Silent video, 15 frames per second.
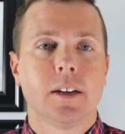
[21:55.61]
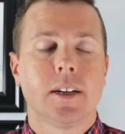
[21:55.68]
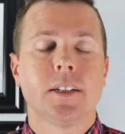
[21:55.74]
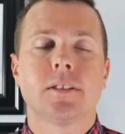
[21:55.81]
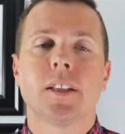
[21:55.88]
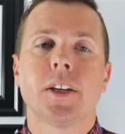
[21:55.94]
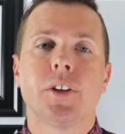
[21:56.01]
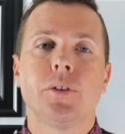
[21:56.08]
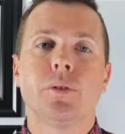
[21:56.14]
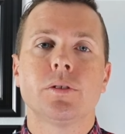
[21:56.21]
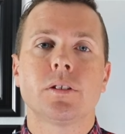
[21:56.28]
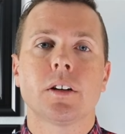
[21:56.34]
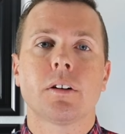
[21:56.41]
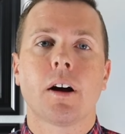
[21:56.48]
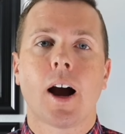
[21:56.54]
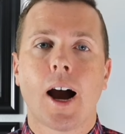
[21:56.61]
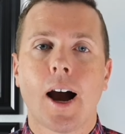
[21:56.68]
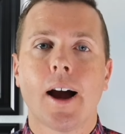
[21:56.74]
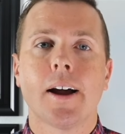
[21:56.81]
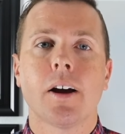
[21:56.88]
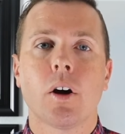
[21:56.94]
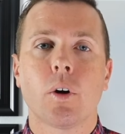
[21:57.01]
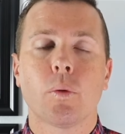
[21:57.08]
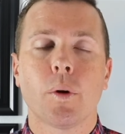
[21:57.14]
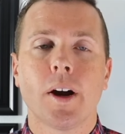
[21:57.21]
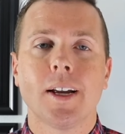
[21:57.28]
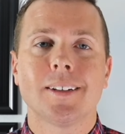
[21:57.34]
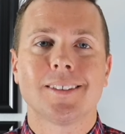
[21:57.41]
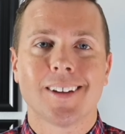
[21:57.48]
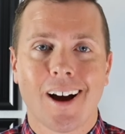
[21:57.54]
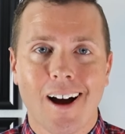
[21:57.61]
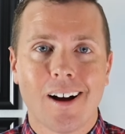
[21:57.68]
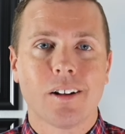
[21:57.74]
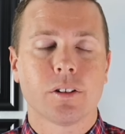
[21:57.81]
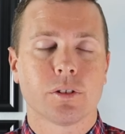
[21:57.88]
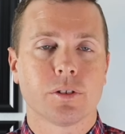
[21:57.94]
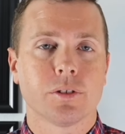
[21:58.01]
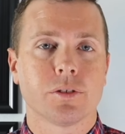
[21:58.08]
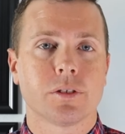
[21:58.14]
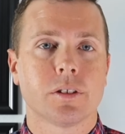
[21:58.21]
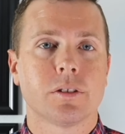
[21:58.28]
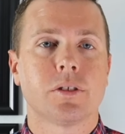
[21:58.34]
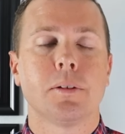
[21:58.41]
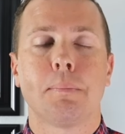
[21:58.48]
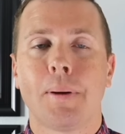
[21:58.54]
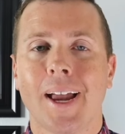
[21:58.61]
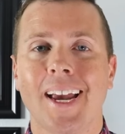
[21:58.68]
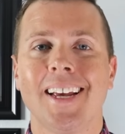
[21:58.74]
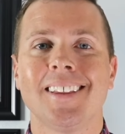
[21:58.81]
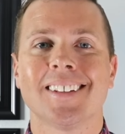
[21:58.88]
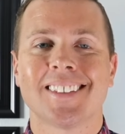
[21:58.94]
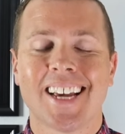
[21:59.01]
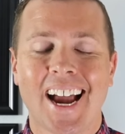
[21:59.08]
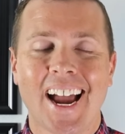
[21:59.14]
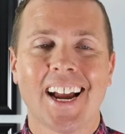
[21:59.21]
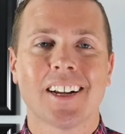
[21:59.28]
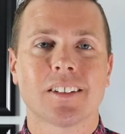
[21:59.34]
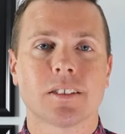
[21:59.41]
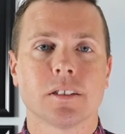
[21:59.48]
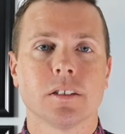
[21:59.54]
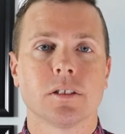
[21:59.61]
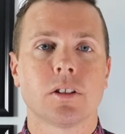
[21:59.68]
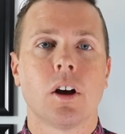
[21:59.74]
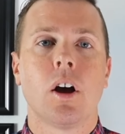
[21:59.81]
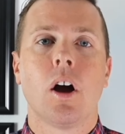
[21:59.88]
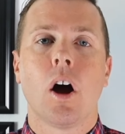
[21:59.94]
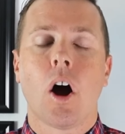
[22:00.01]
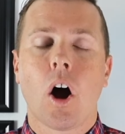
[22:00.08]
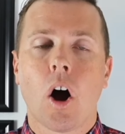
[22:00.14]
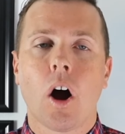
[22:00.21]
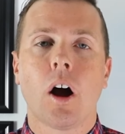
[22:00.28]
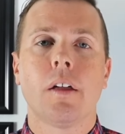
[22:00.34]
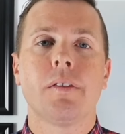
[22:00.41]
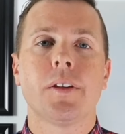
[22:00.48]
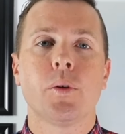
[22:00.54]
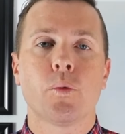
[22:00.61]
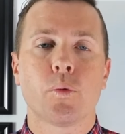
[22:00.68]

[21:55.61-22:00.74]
is they use their IRA dollars to pay the taxes on the